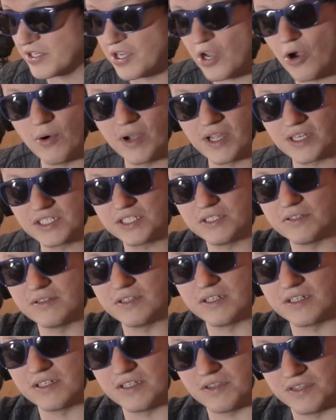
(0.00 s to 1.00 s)
going to
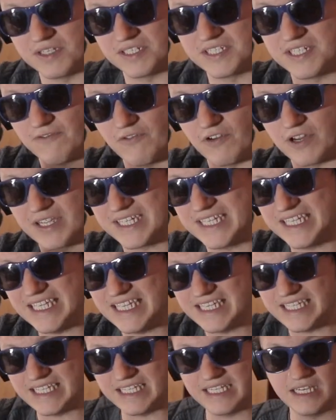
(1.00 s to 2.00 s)
the different
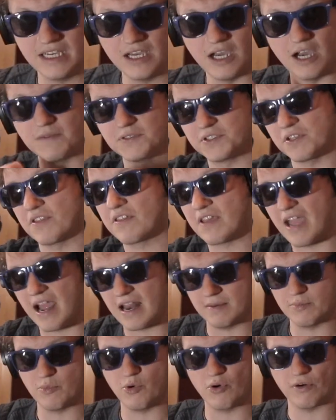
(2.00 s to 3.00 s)
key of just
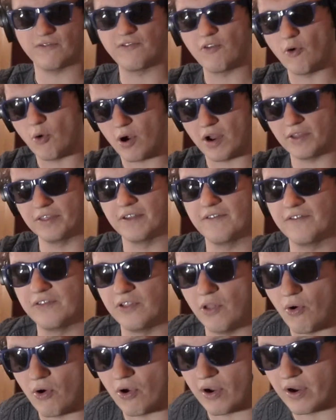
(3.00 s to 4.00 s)
kind of more 4 on the
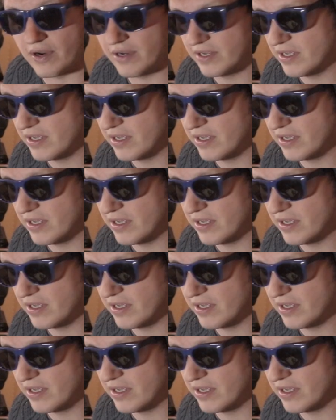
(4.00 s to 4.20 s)
floor.